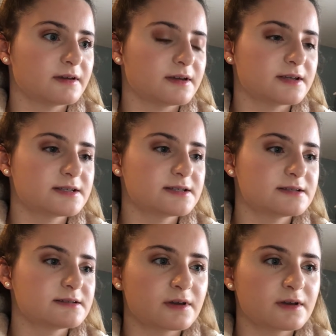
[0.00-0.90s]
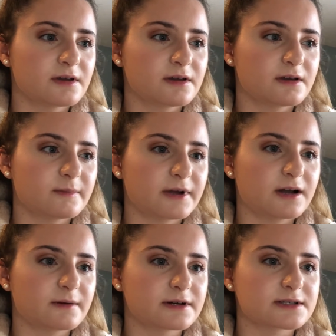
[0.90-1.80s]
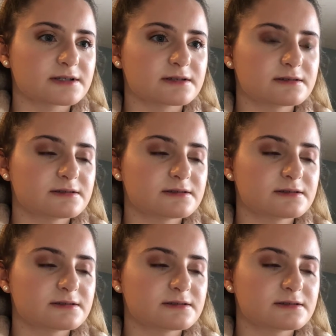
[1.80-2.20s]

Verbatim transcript: Is it? Oh my God, where is it?